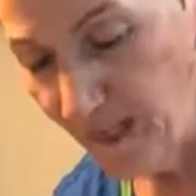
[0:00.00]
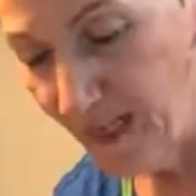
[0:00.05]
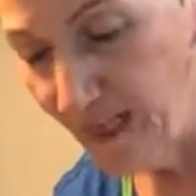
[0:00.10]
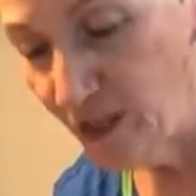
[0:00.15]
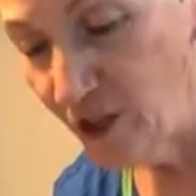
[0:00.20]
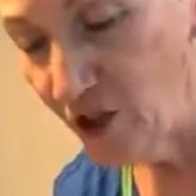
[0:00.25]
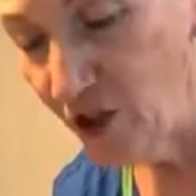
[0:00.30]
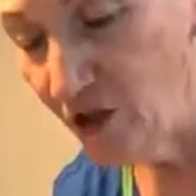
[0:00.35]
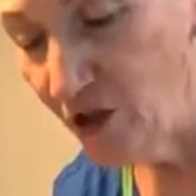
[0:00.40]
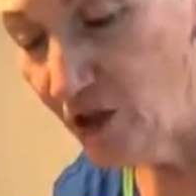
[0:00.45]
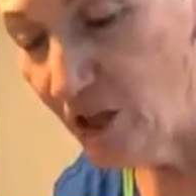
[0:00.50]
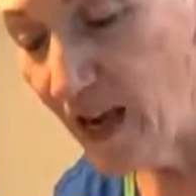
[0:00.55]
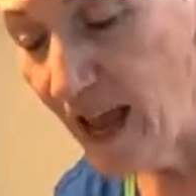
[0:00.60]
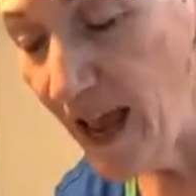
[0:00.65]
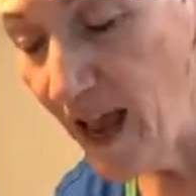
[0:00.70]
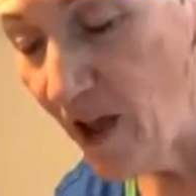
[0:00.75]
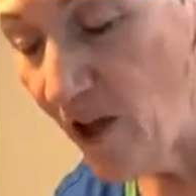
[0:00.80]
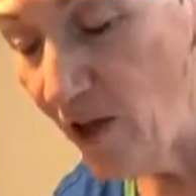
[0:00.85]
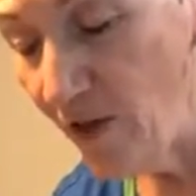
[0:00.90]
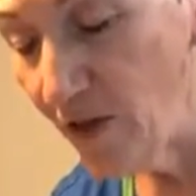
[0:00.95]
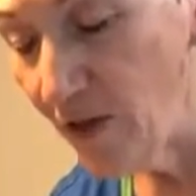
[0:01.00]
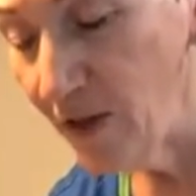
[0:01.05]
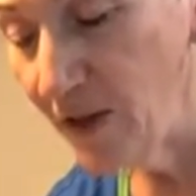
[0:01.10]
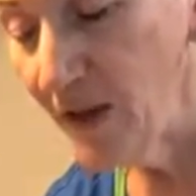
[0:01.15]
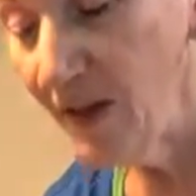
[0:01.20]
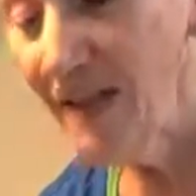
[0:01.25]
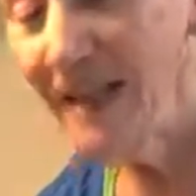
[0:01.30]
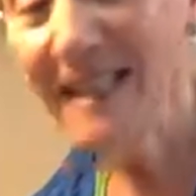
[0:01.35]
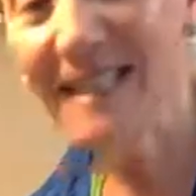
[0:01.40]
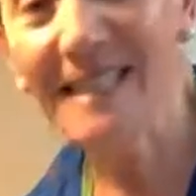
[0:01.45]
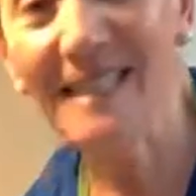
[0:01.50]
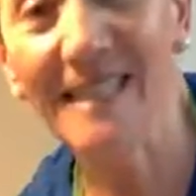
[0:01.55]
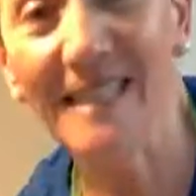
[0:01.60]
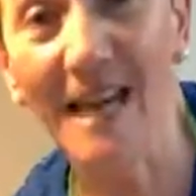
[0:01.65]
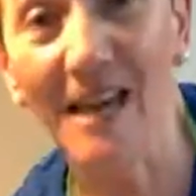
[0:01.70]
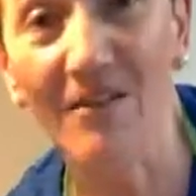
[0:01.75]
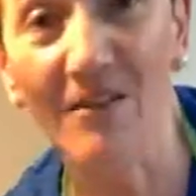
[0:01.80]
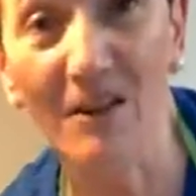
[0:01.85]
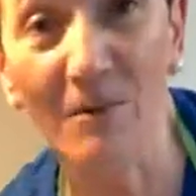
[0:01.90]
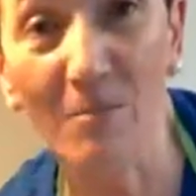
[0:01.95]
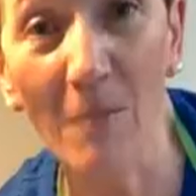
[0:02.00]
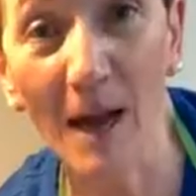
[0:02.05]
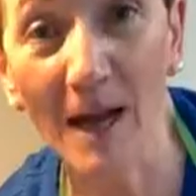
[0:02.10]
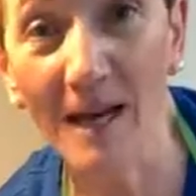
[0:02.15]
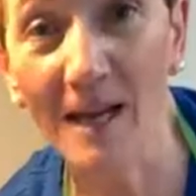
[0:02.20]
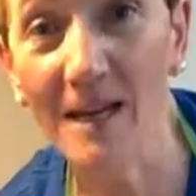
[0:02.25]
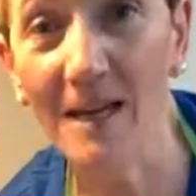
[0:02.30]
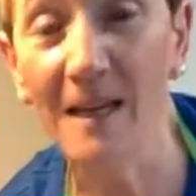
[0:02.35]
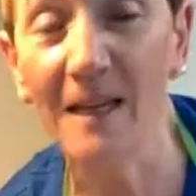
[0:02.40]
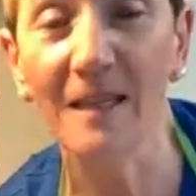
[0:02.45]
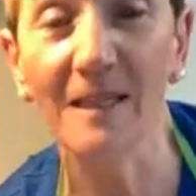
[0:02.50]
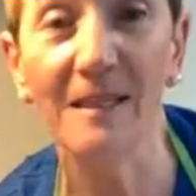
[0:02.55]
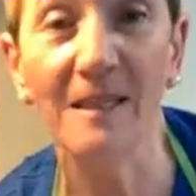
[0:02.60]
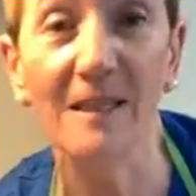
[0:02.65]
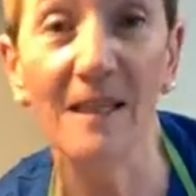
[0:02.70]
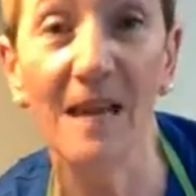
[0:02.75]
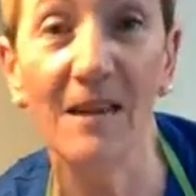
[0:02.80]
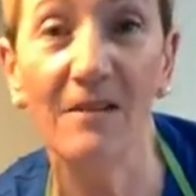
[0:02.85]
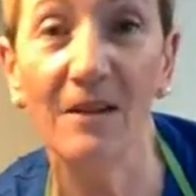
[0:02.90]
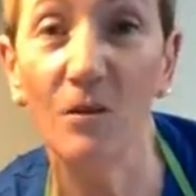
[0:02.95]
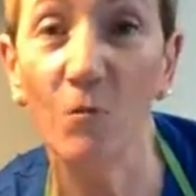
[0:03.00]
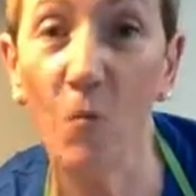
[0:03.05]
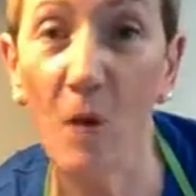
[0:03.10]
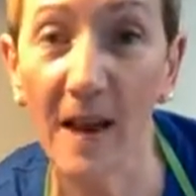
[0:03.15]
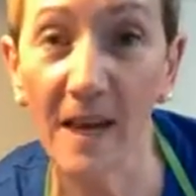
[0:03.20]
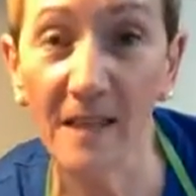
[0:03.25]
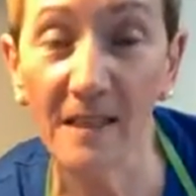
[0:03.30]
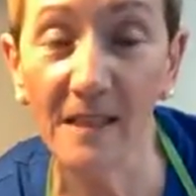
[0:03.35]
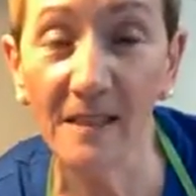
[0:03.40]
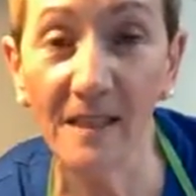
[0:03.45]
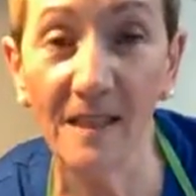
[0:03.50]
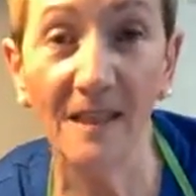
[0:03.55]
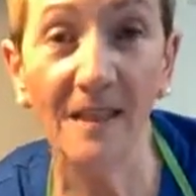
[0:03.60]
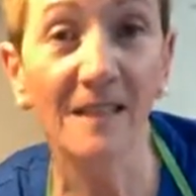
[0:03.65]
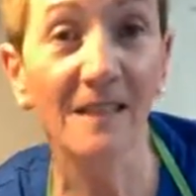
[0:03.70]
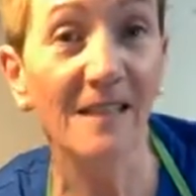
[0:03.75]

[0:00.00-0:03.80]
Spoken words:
in good health, in saving money, in saving waste,